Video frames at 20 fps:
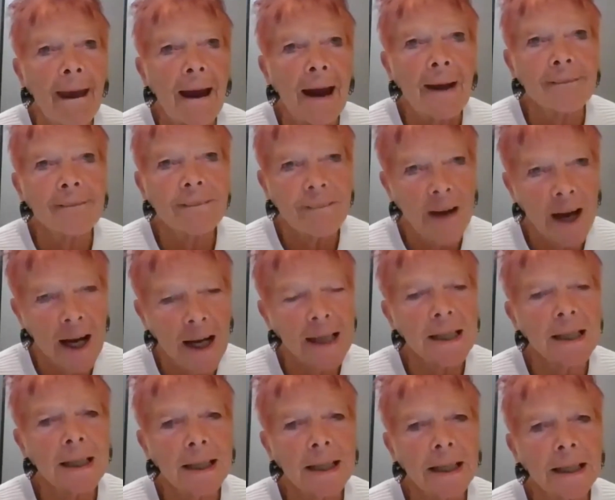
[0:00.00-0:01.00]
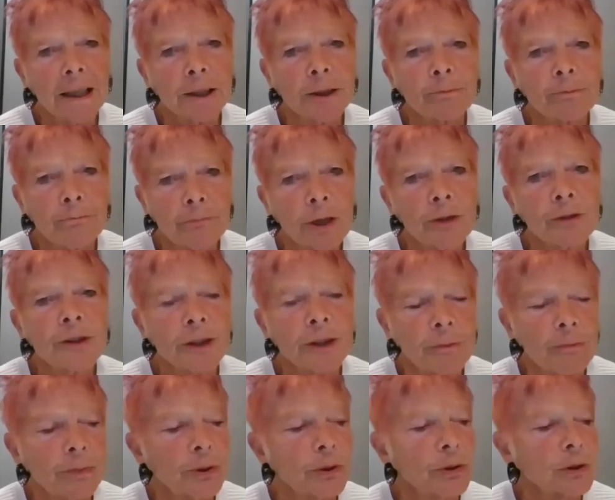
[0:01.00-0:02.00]
And finally, and most
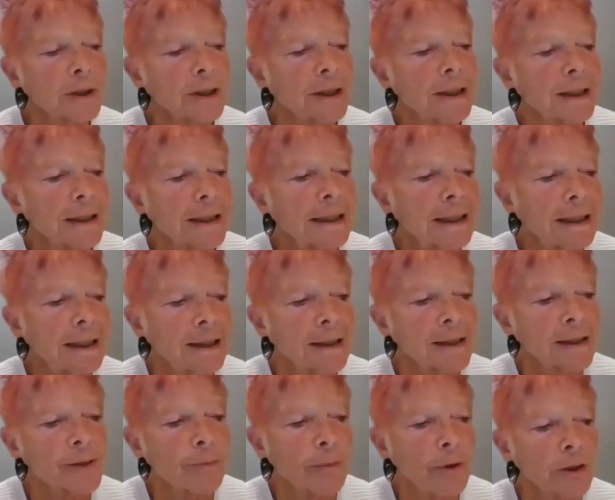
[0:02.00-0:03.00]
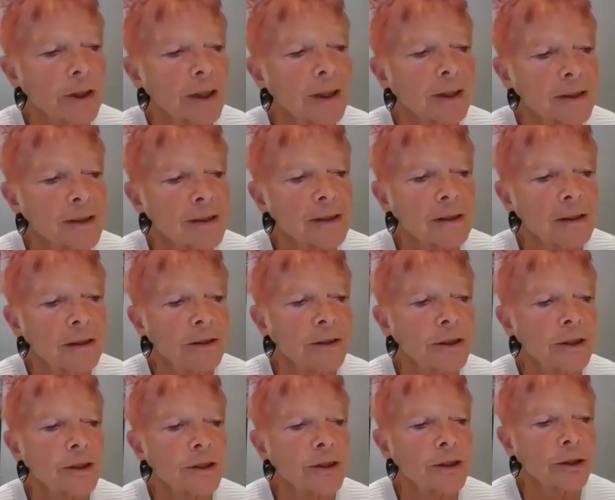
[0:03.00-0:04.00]
importantly, as Monica's
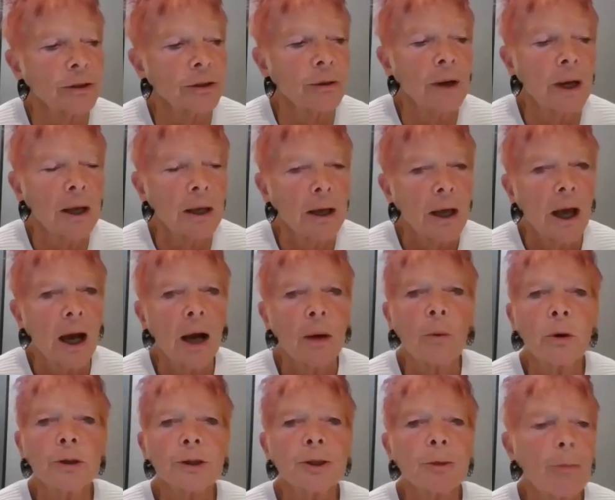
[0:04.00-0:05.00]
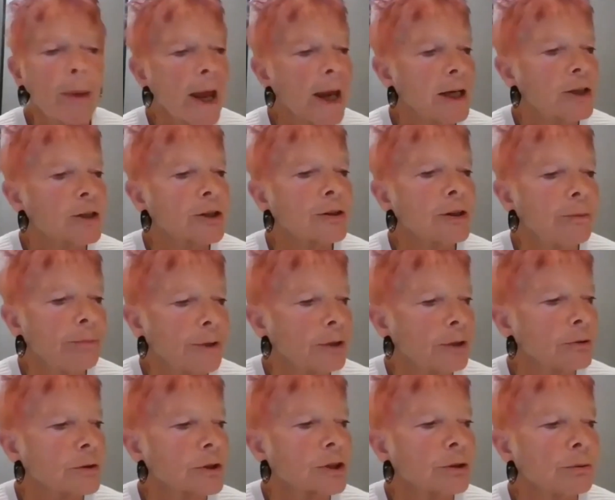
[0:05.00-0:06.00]
alluded to, I want to pay
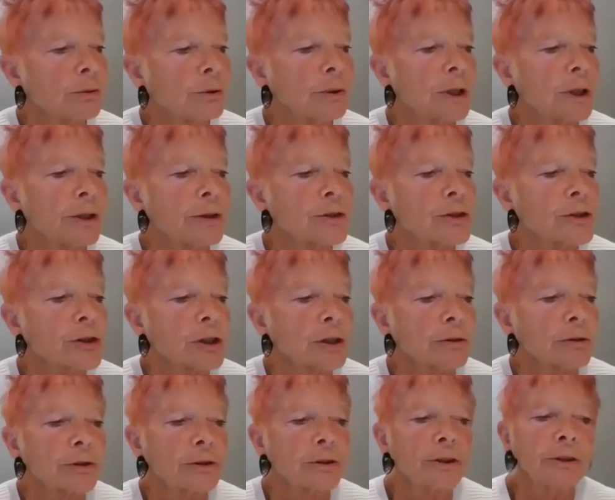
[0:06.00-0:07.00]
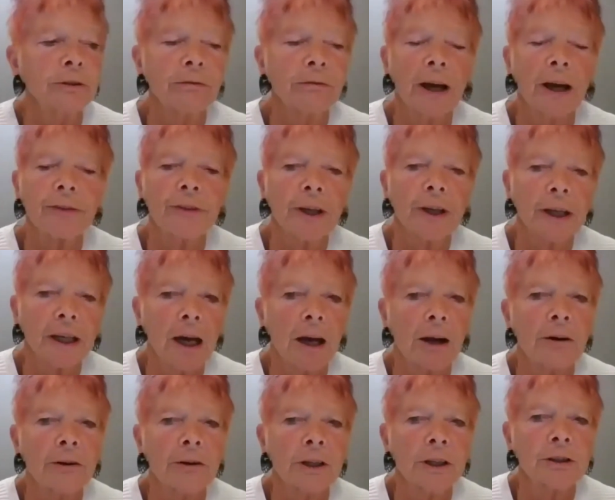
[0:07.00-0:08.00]
tribute to all those children who've had the
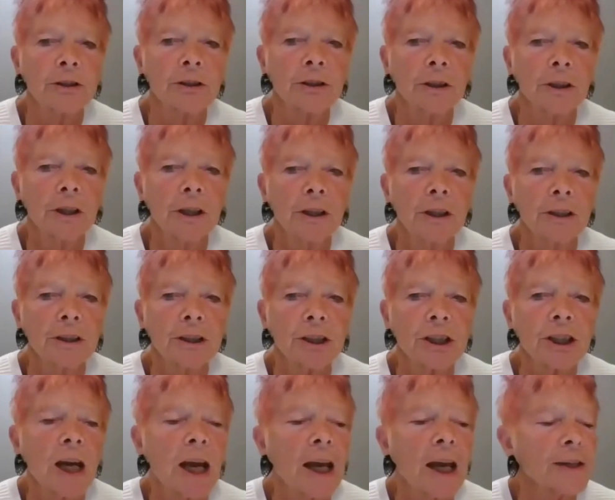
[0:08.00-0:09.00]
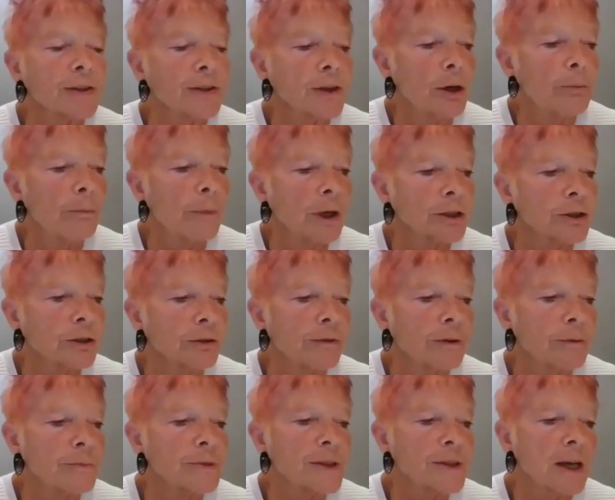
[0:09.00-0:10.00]
courage to share so much of
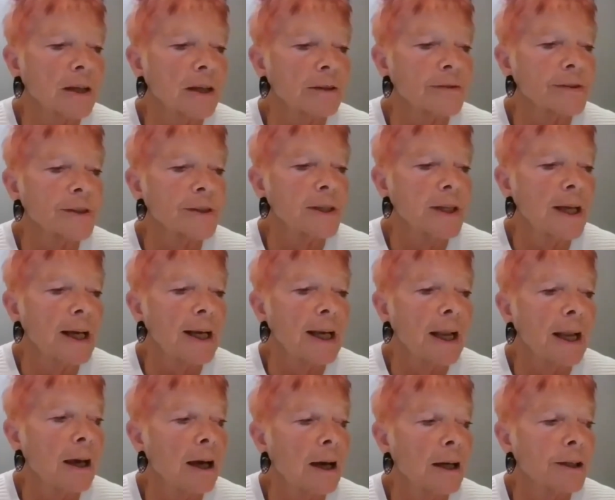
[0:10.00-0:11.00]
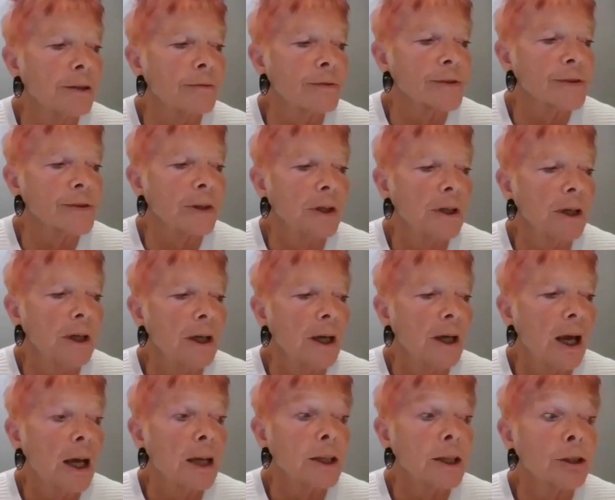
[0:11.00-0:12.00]
themselves and their lives,
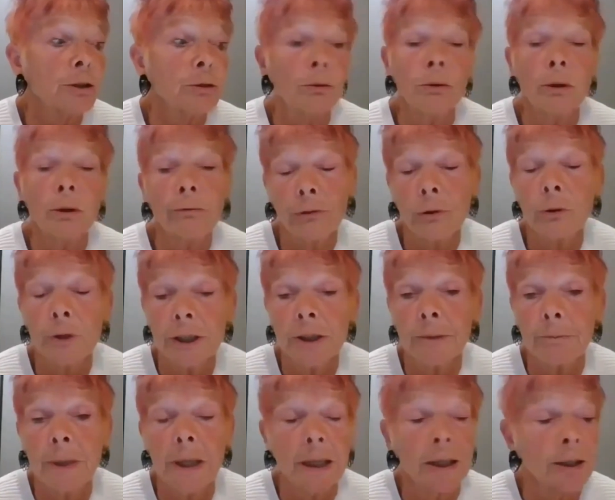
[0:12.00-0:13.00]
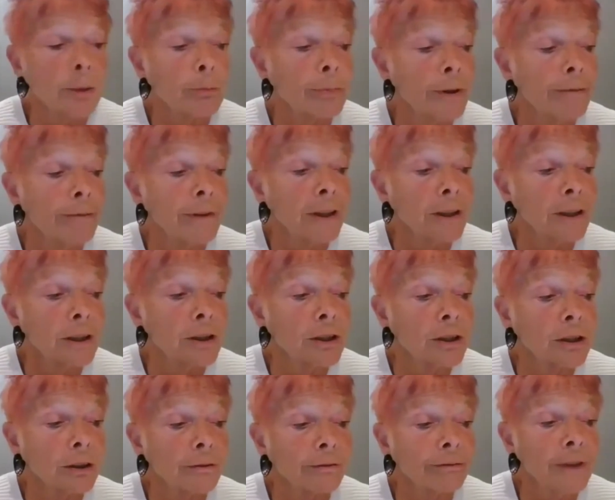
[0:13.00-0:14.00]
and who afforded me the privilege
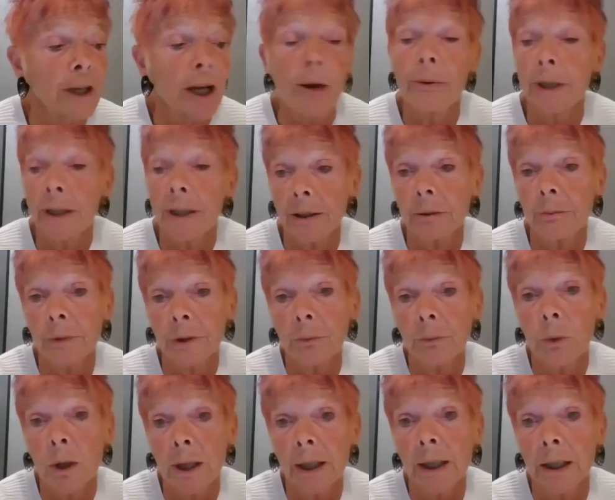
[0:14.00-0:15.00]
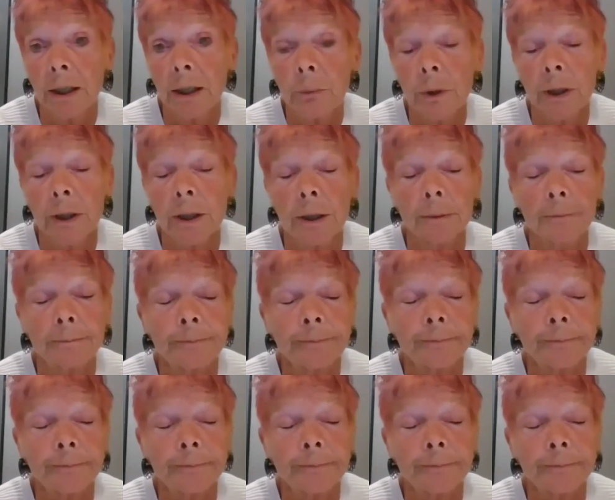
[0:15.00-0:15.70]
of knowing them and working with them.